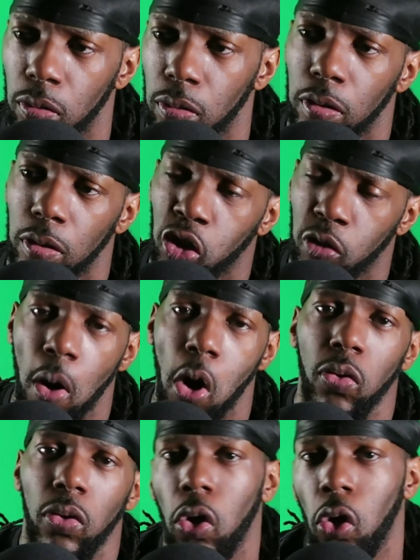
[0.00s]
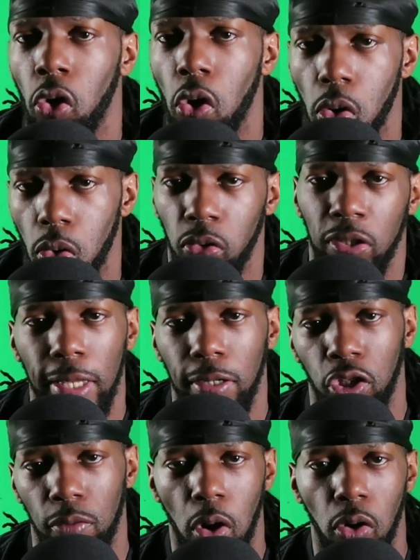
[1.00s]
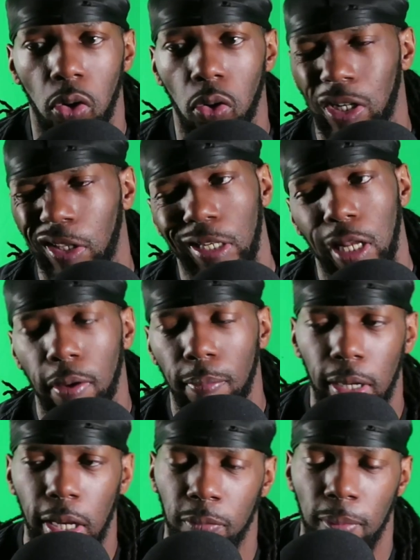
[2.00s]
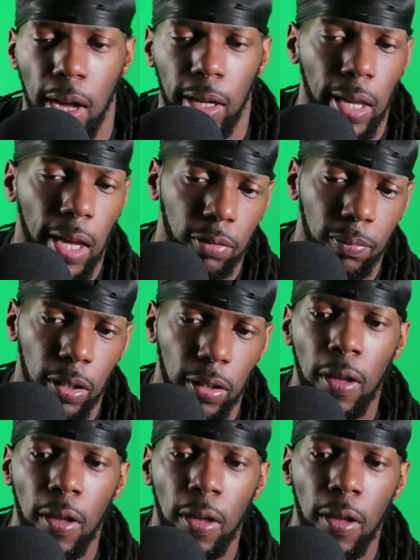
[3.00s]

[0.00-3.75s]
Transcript: SMART goals, setting SMART goals. I think that'd be my next podcast. But